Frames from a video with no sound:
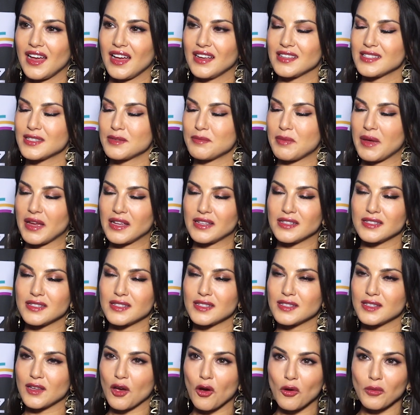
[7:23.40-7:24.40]
spend
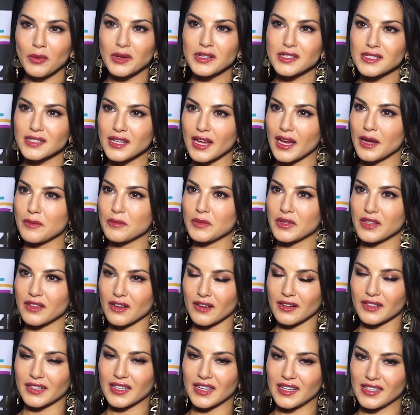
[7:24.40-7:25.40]
so much time with
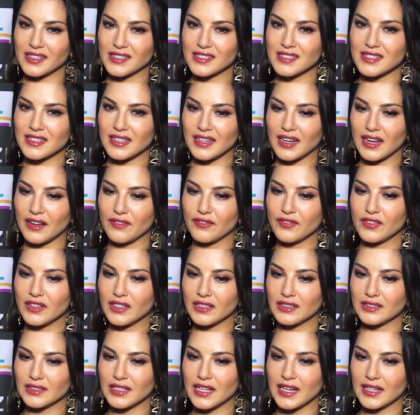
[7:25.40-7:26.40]
our kids, and I
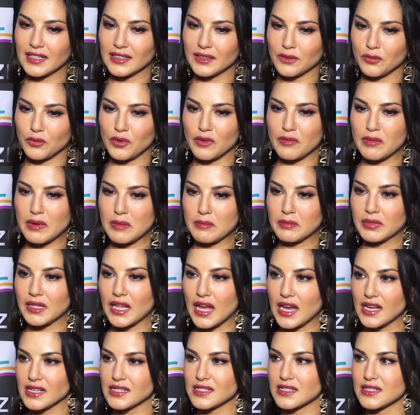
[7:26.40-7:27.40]
feel like we've been
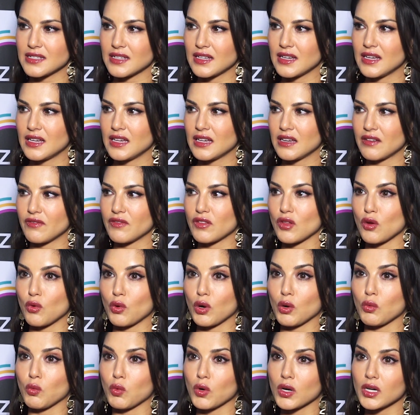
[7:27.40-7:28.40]
blessed. Even though
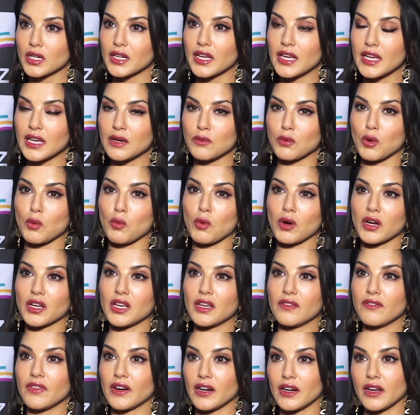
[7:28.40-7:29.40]
we're
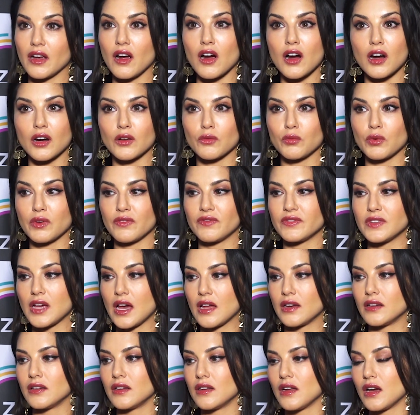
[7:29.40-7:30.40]
working very hard, we've
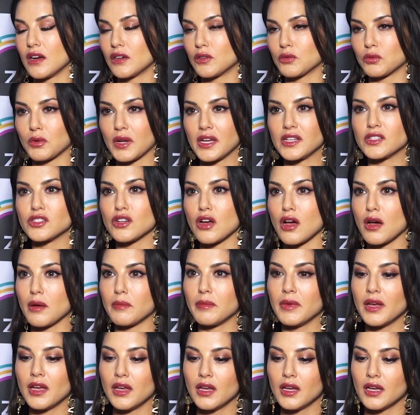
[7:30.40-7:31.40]
done a great
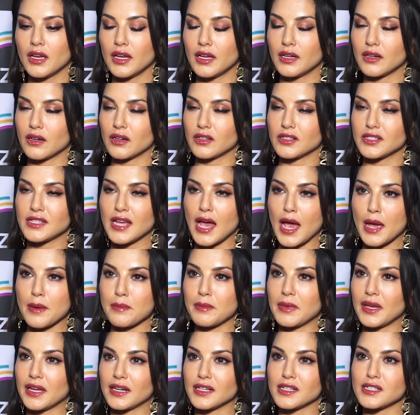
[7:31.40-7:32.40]
job in our
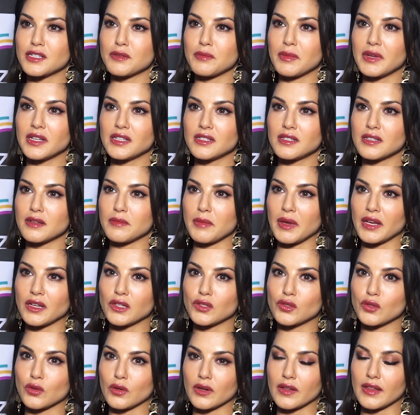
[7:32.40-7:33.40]
time management to make
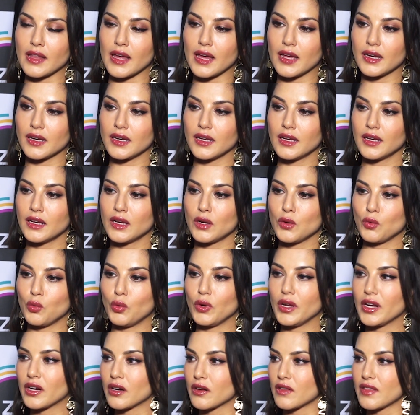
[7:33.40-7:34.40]
sure that
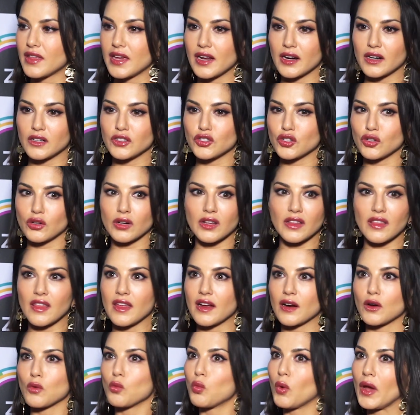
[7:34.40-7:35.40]
we are there during
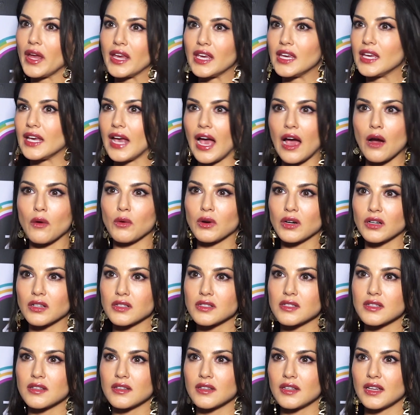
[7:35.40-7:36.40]
their waking
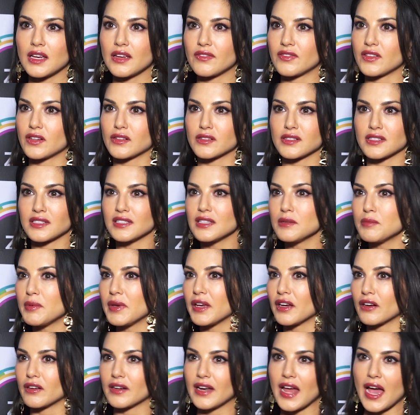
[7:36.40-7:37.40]
hours. If they're
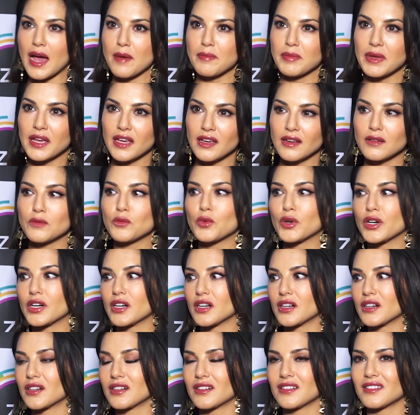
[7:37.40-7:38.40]
sleeping or napping,
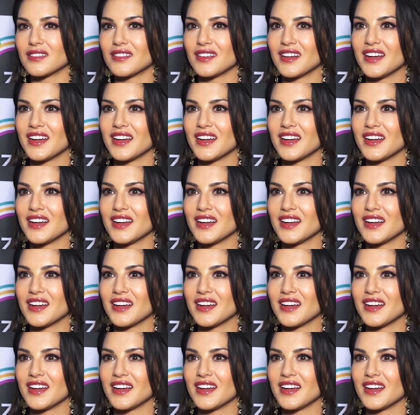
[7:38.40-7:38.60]
we're